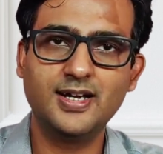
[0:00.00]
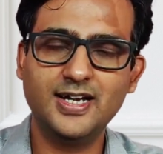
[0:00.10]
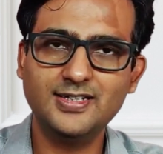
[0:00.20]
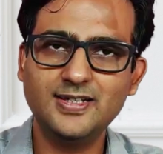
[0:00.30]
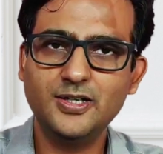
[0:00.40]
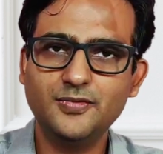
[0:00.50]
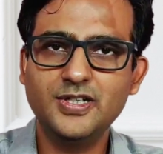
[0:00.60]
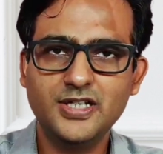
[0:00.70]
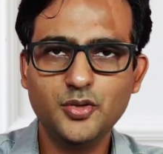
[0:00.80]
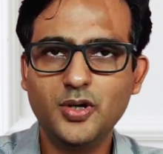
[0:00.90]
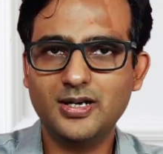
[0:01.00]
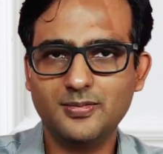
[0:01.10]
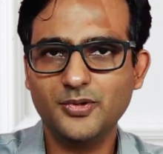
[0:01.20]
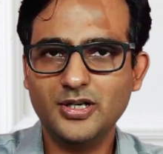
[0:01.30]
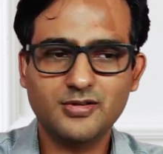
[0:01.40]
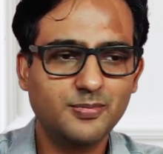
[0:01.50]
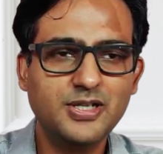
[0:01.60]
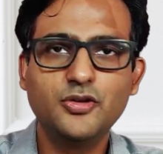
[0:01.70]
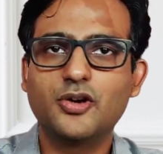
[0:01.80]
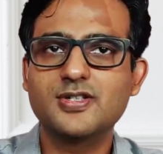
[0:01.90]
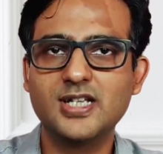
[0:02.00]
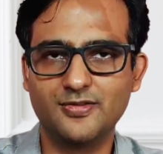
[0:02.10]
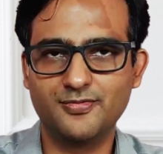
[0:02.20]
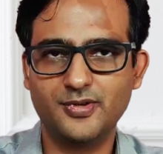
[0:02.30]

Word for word: At the end of the day, you are you are troubling yourself.